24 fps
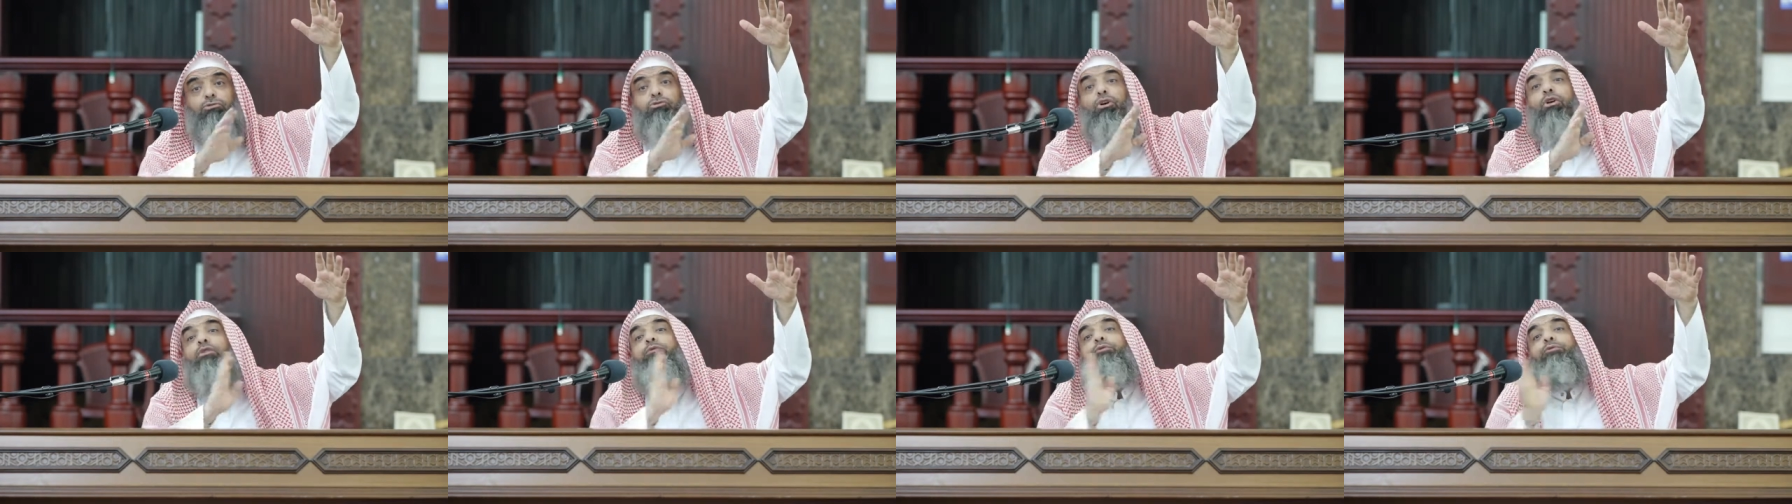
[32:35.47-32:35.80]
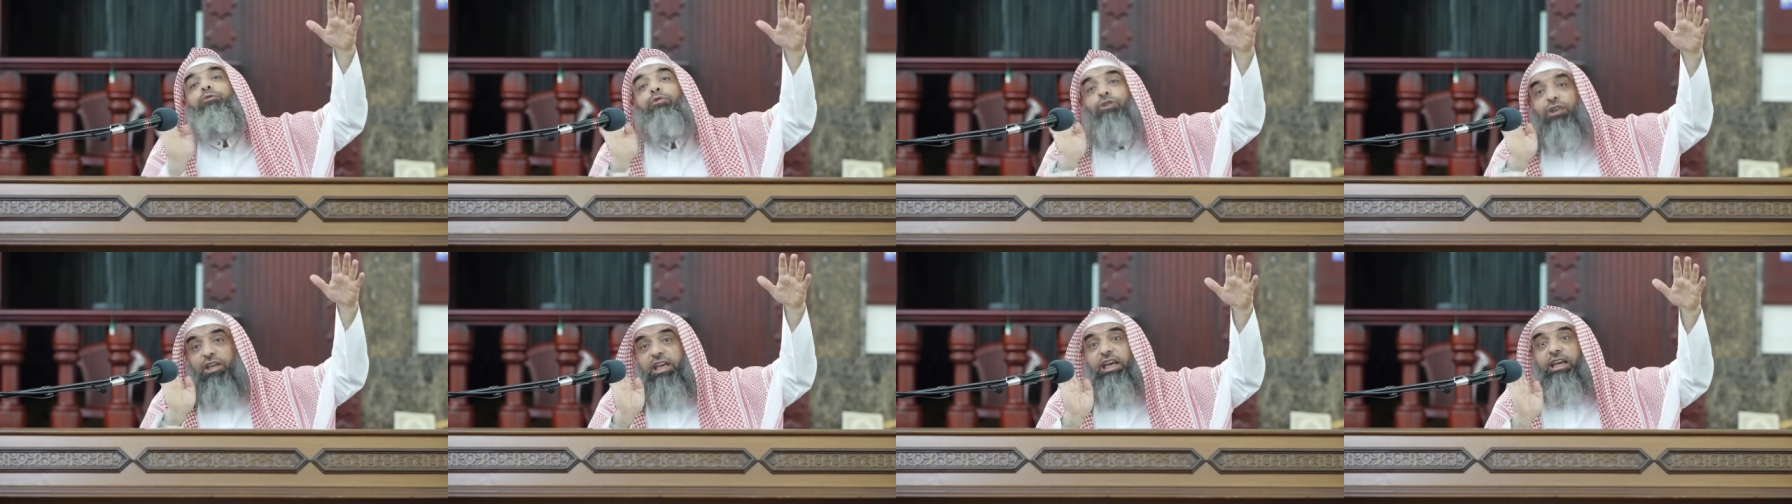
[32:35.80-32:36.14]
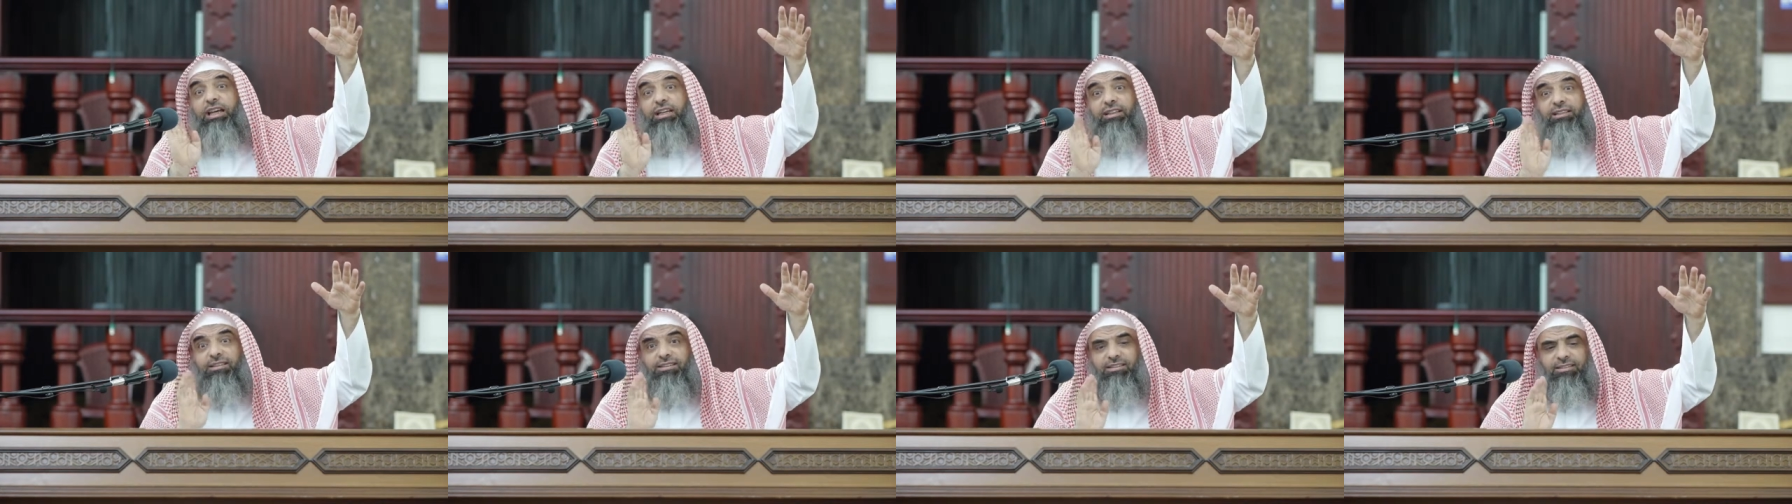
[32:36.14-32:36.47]
don't
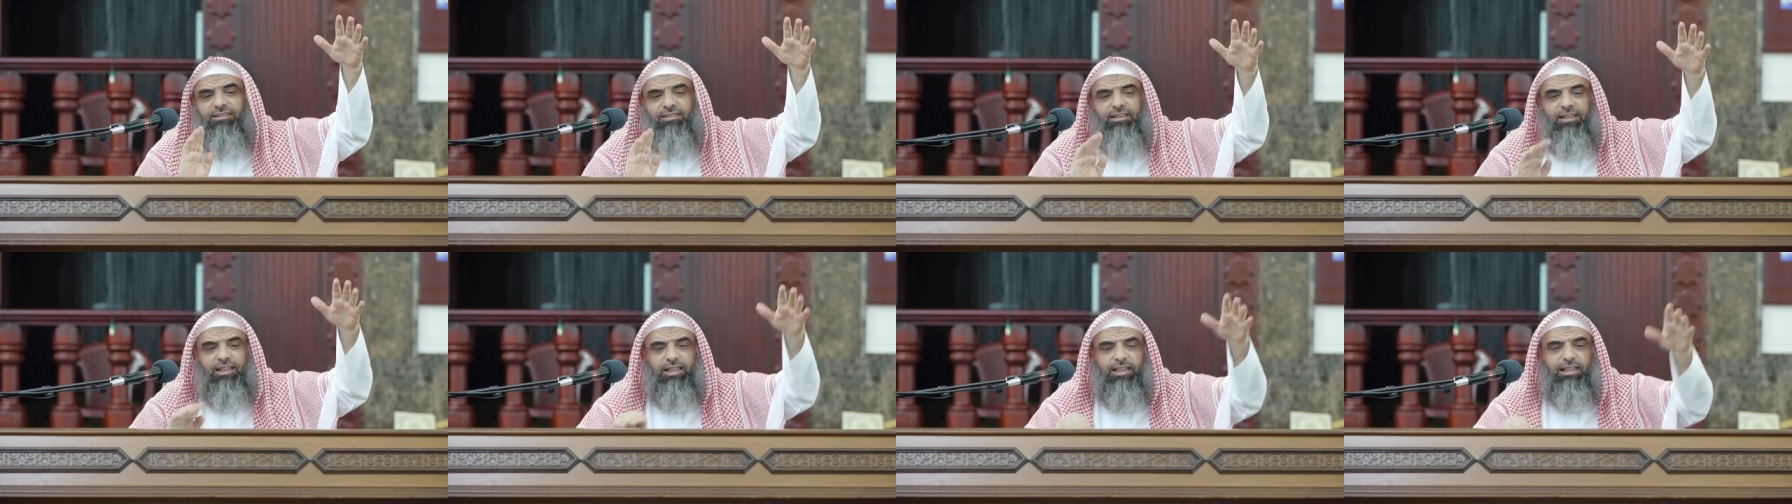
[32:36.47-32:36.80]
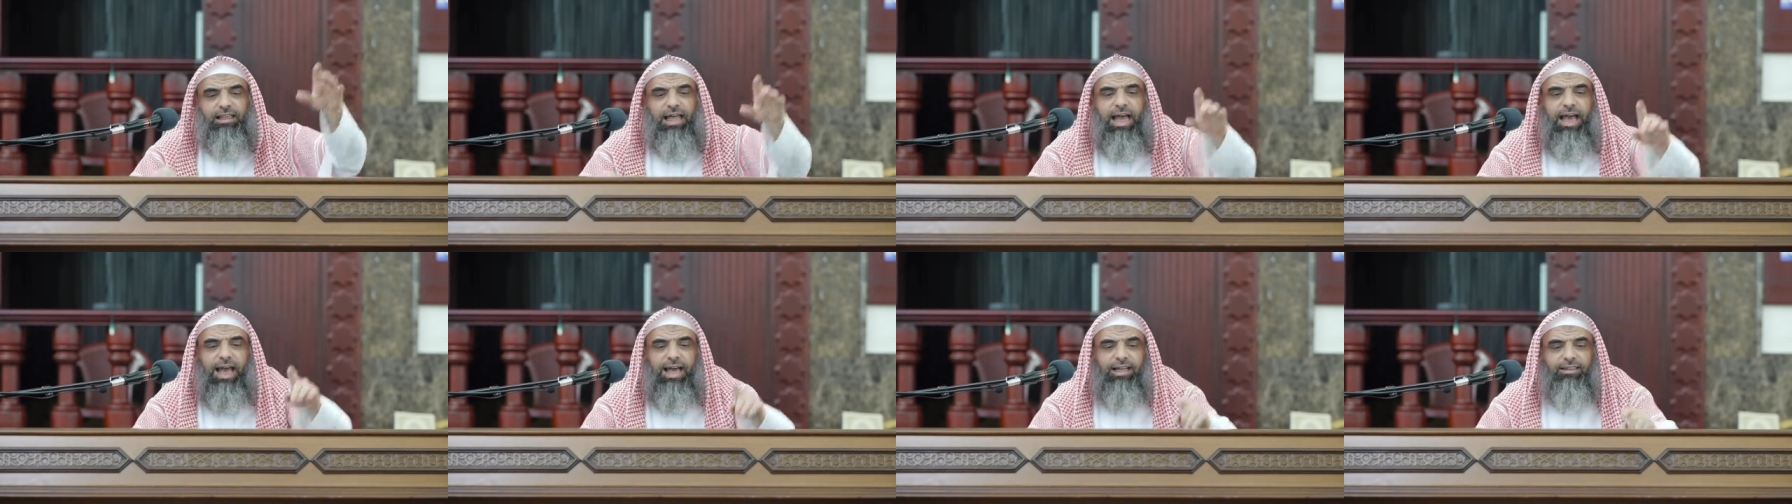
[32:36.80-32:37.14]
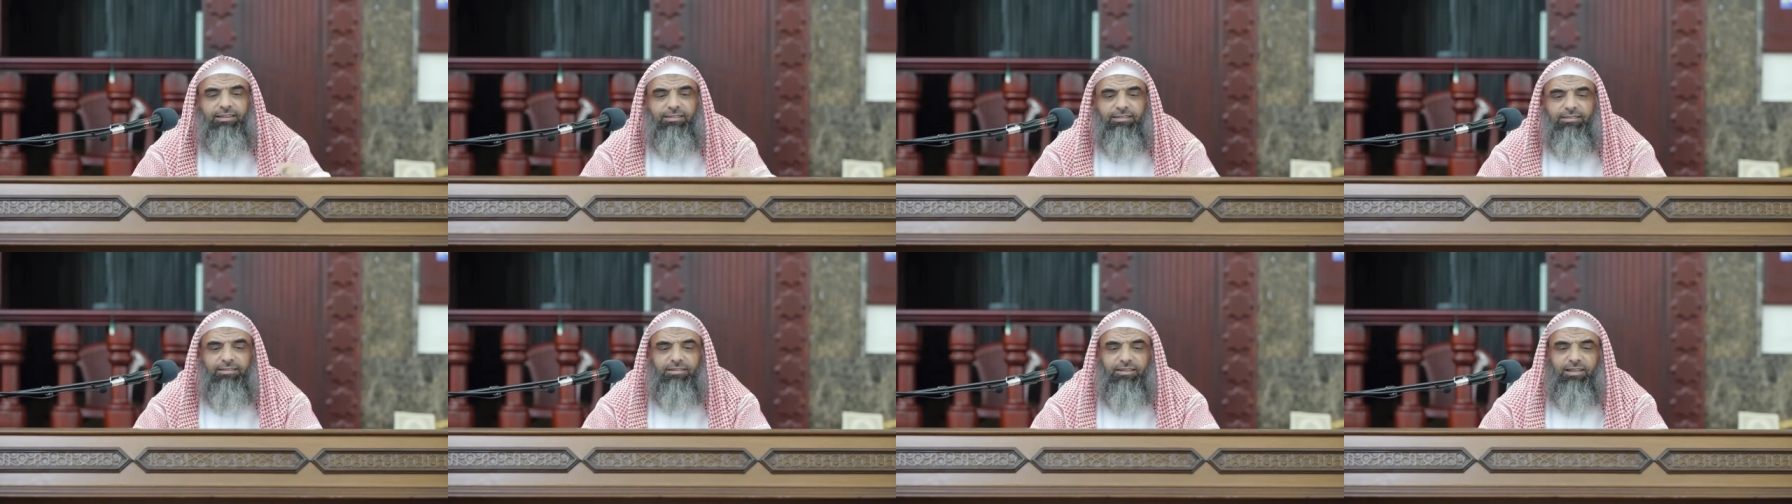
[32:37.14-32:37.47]
forget
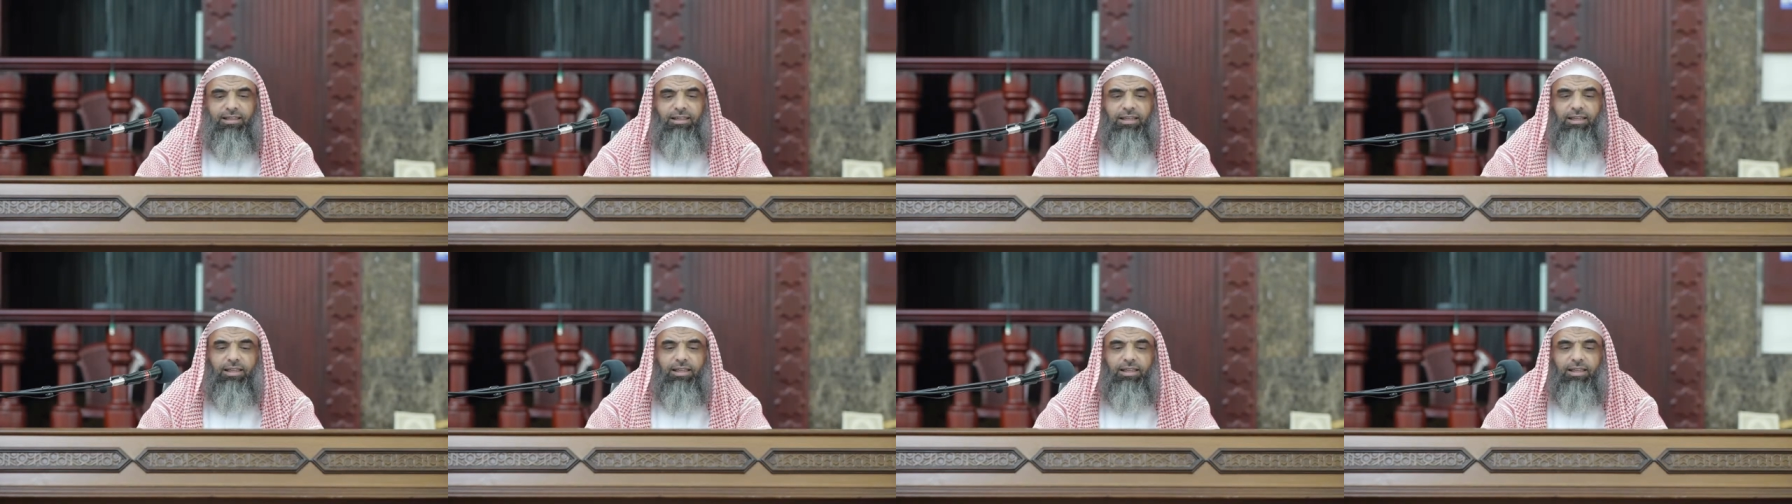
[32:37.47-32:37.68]
that